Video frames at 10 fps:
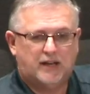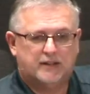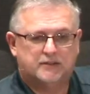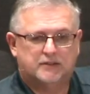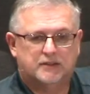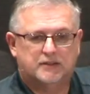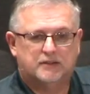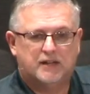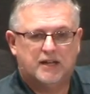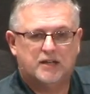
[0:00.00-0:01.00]

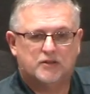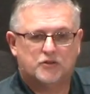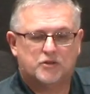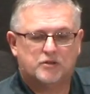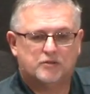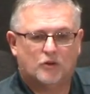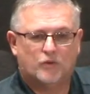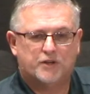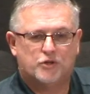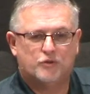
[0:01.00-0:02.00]
and he is
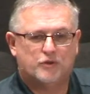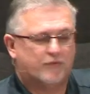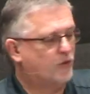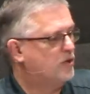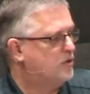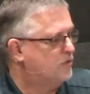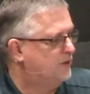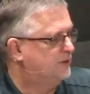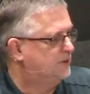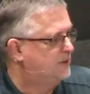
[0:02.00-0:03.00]
going to and
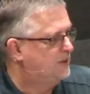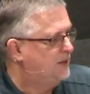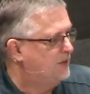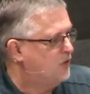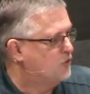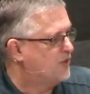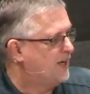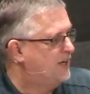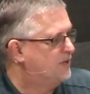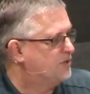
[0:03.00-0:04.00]
fro and
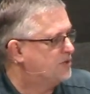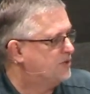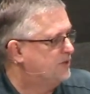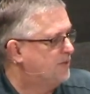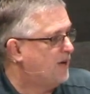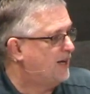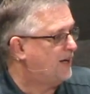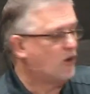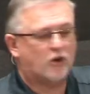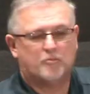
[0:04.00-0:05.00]
using his
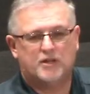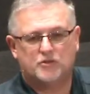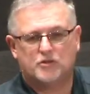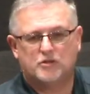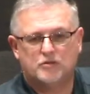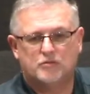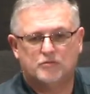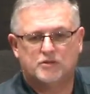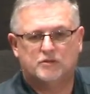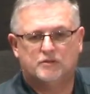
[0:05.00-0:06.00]
demonic armies
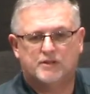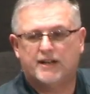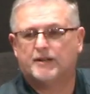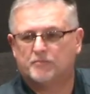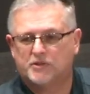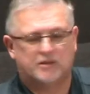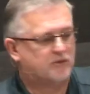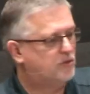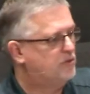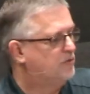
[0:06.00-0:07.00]
to tempt
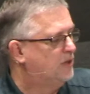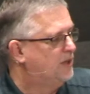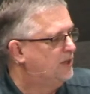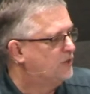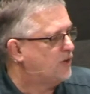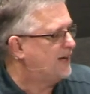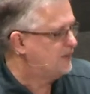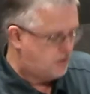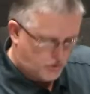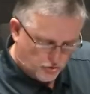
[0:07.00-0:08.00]
and to
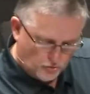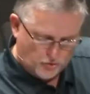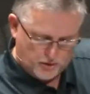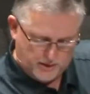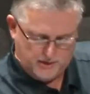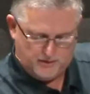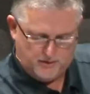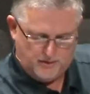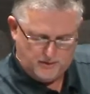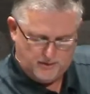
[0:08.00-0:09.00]
try to
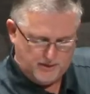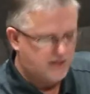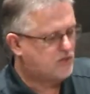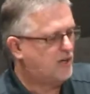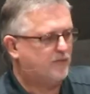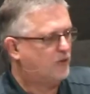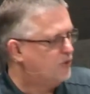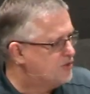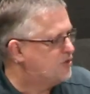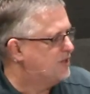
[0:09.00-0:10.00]
destroy each and every
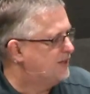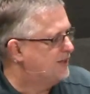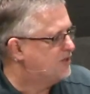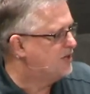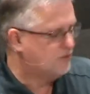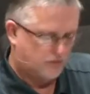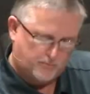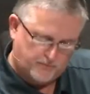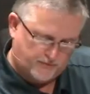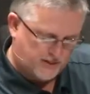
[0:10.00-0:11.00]
Christian that's here
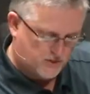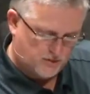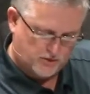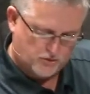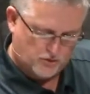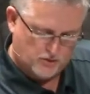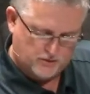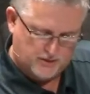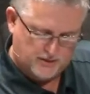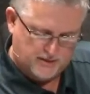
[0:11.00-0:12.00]
on the face of this
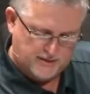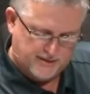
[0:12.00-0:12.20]
earth.